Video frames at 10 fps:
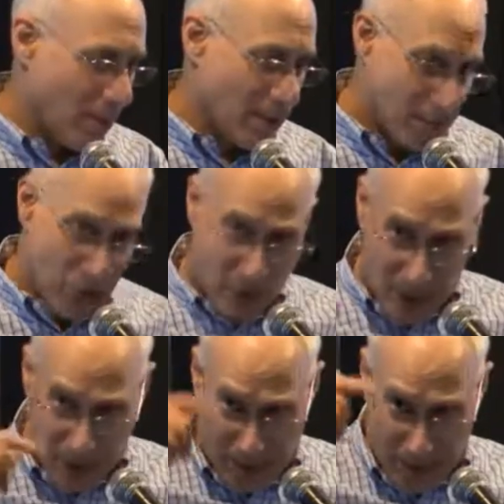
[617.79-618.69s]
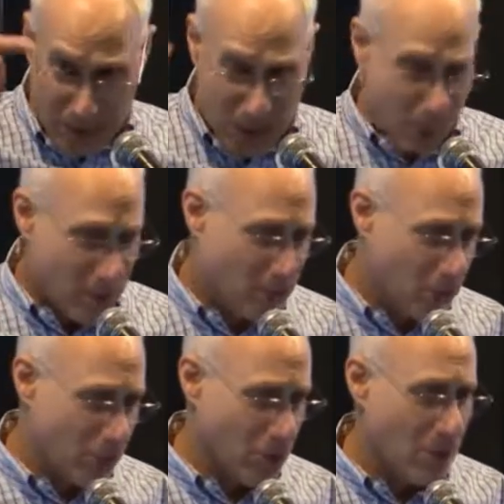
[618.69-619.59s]
but certainly no more than
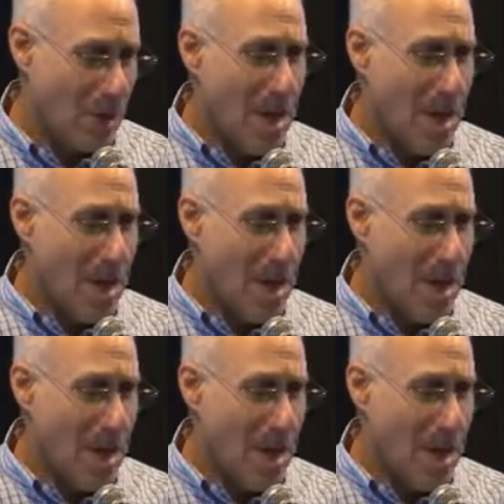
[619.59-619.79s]
two,